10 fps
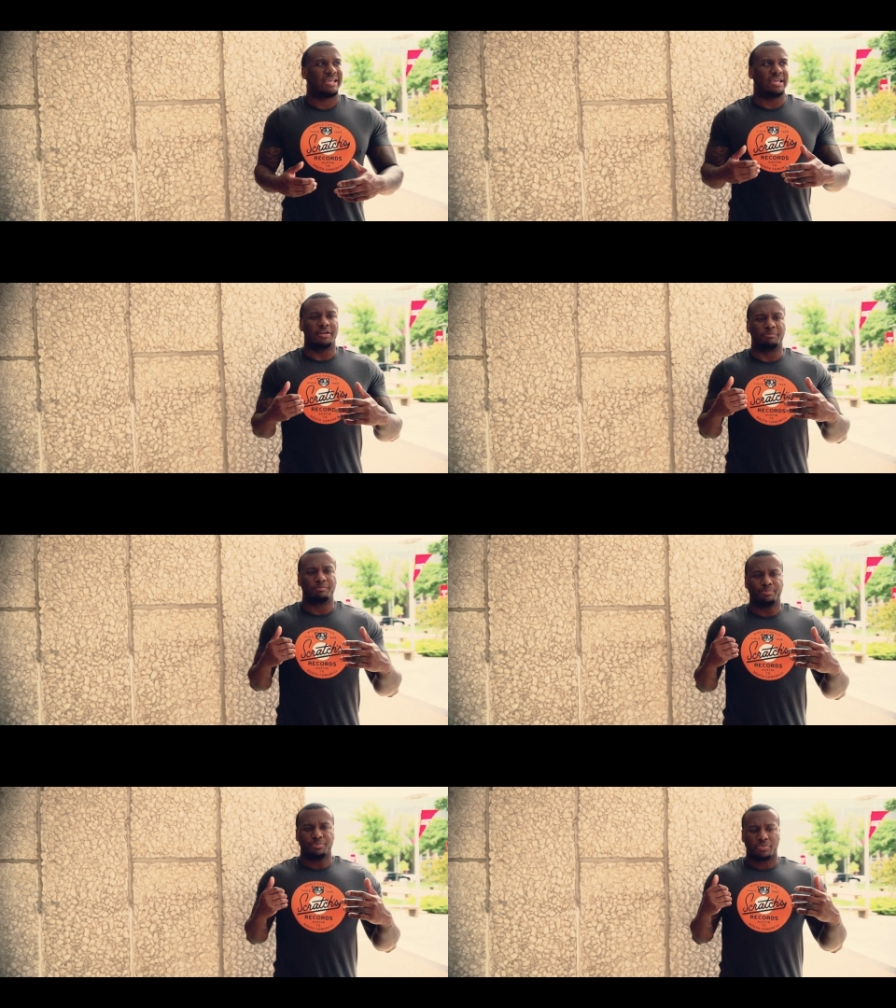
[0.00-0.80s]
And
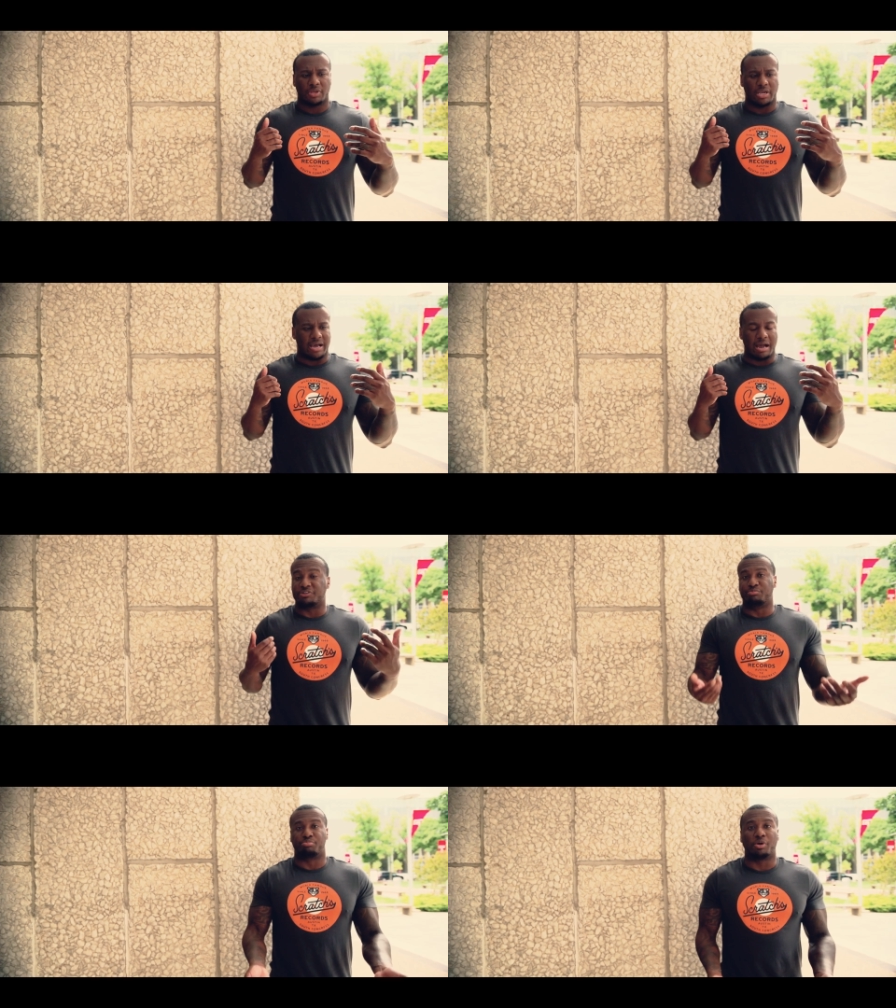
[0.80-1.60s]
I
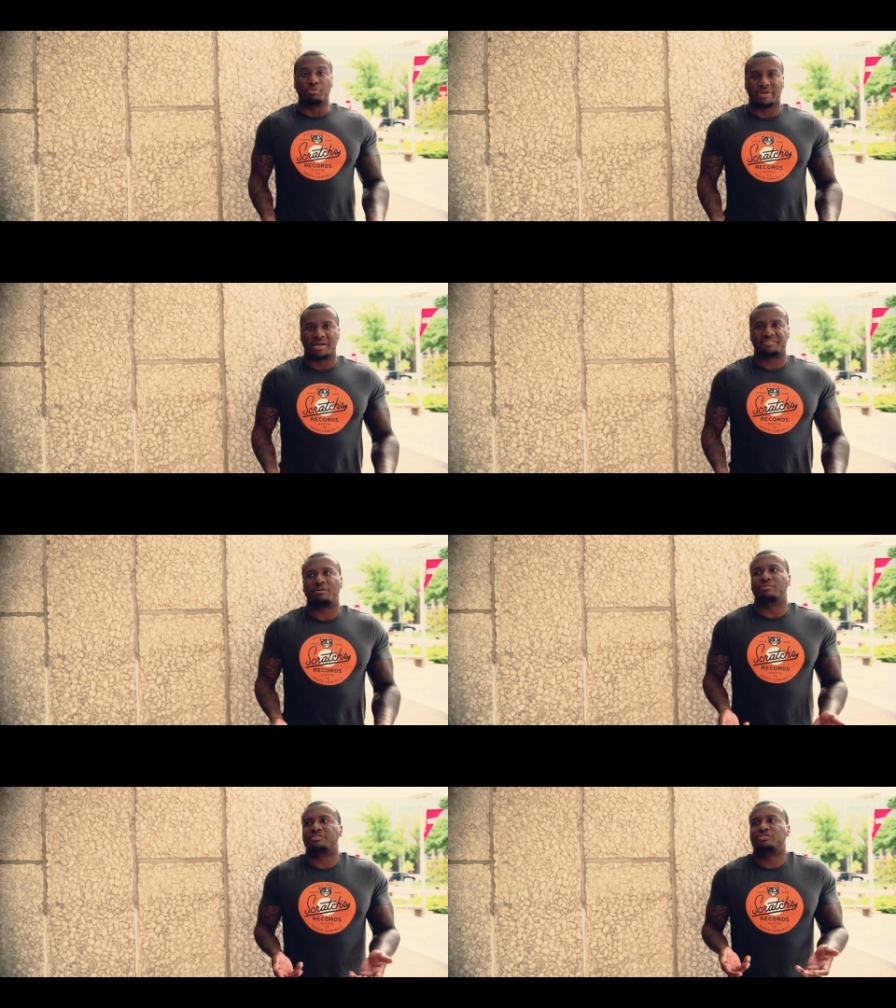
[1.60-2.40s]
was broke, guys. I
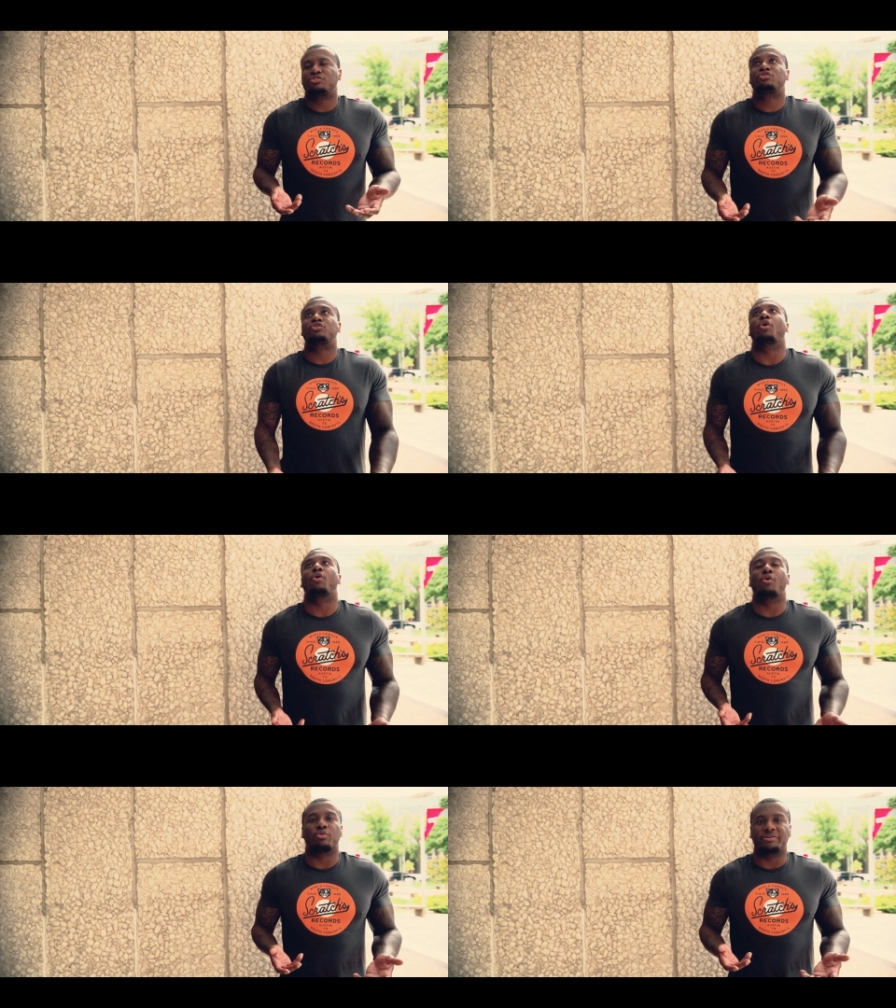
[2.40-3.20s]
was
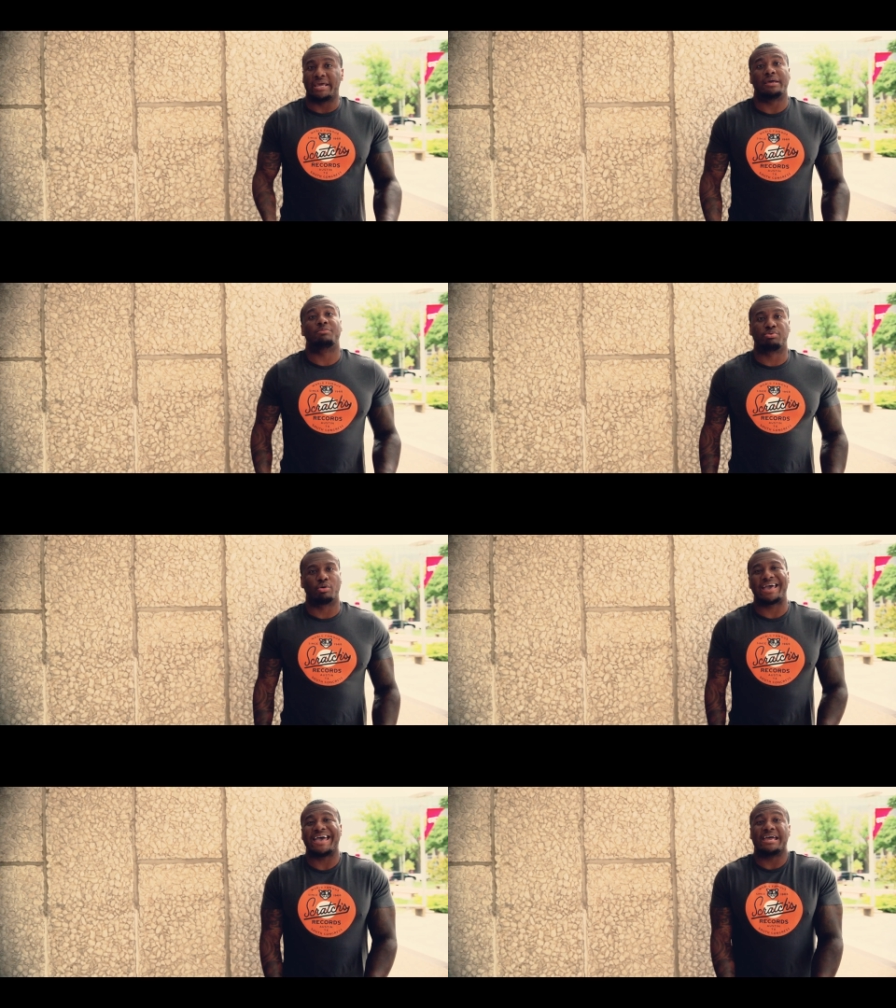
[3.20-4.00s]
so damn
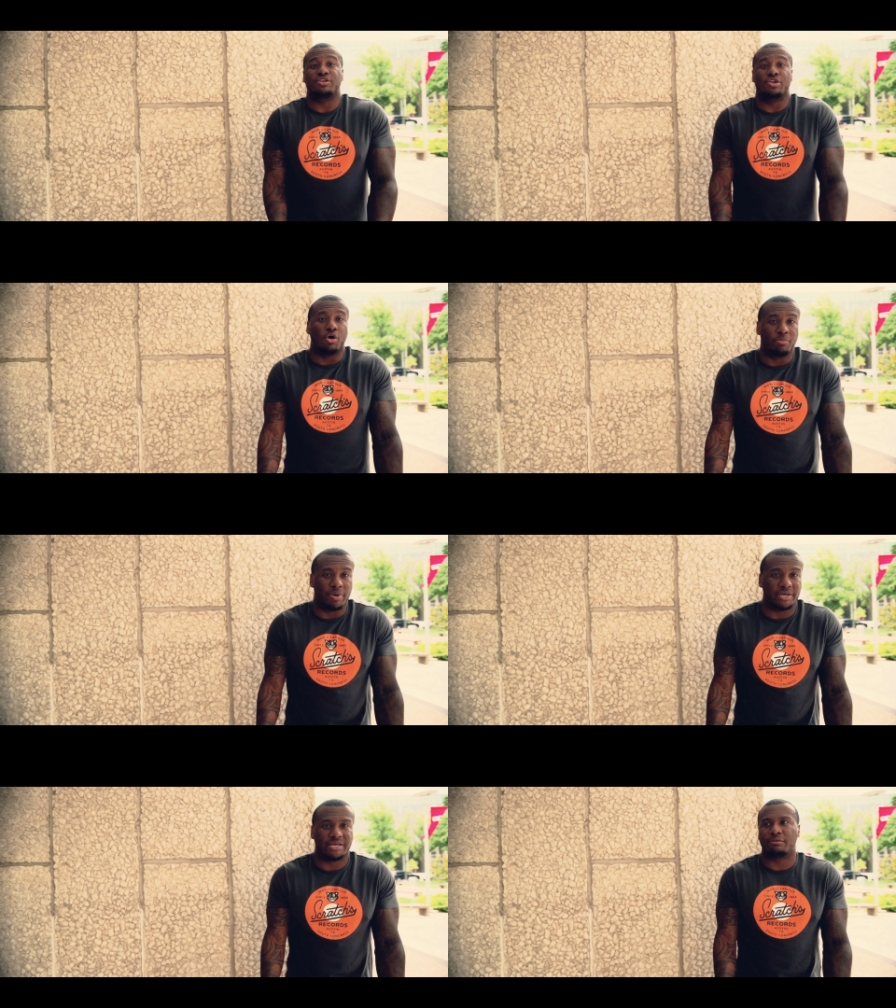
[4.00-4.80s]
broke. I had no
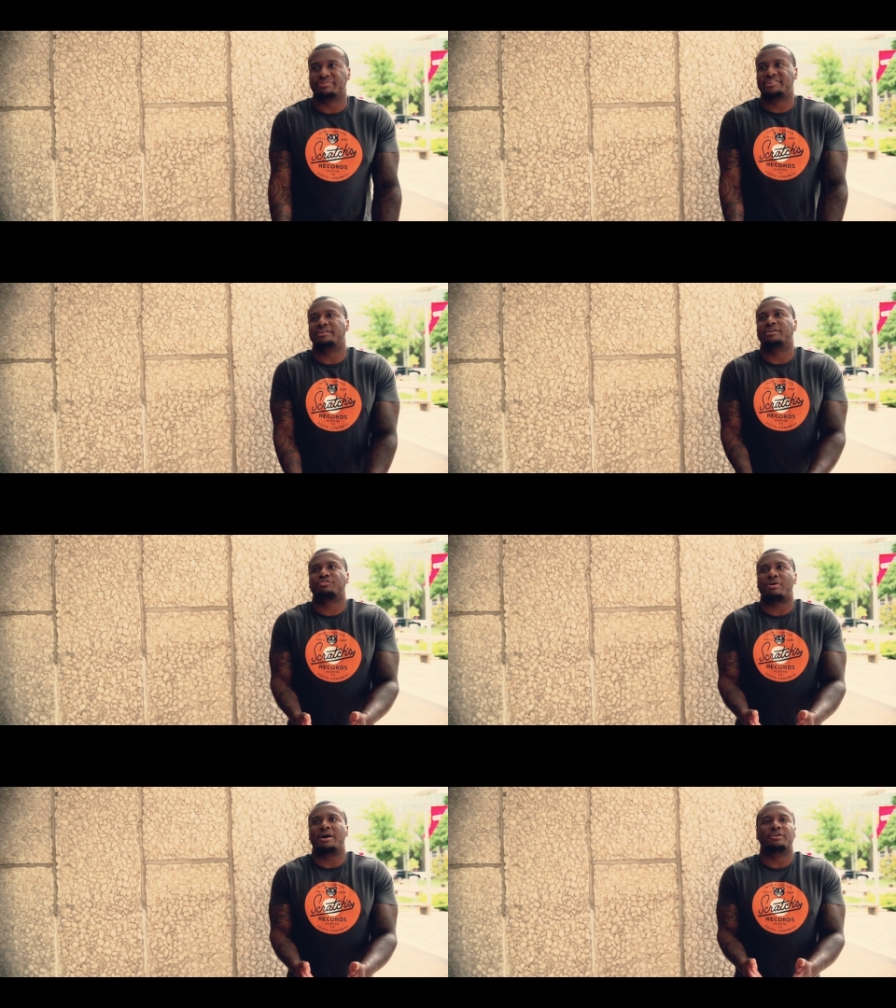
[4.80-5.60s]
money. I was sitting there
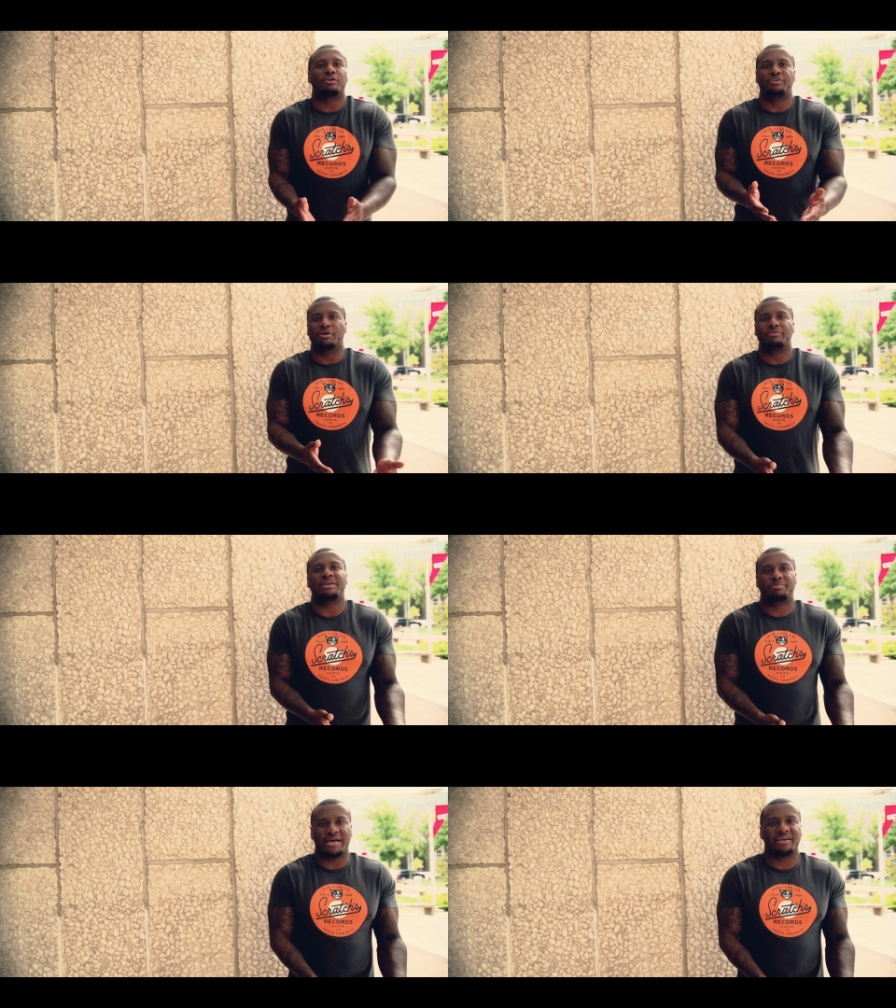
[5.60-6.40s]
trying to go
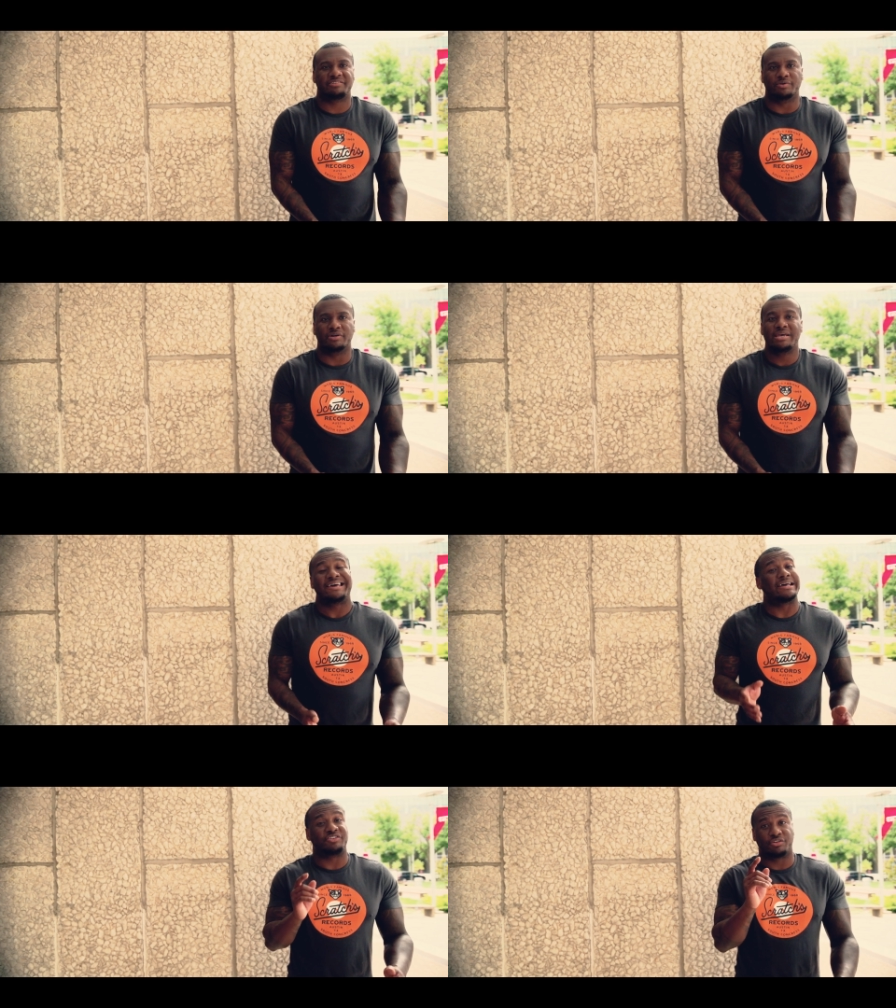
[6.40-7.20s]
donate plasma,
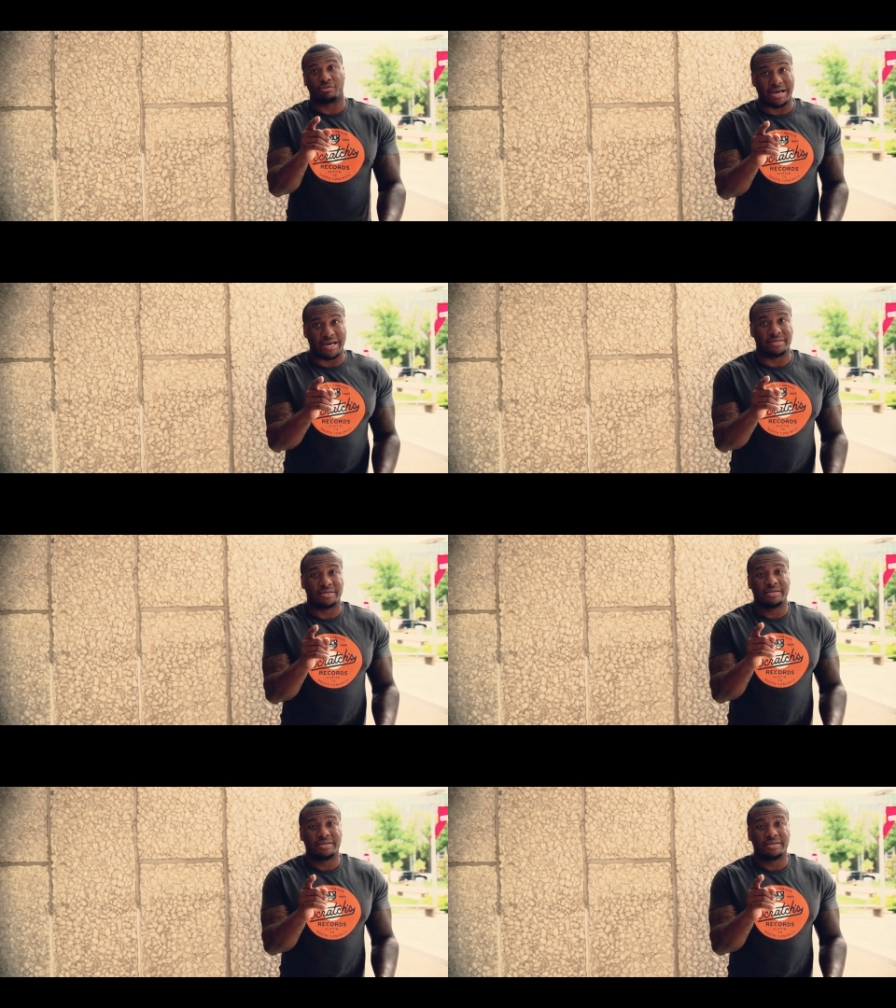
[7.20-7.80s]
and I tried.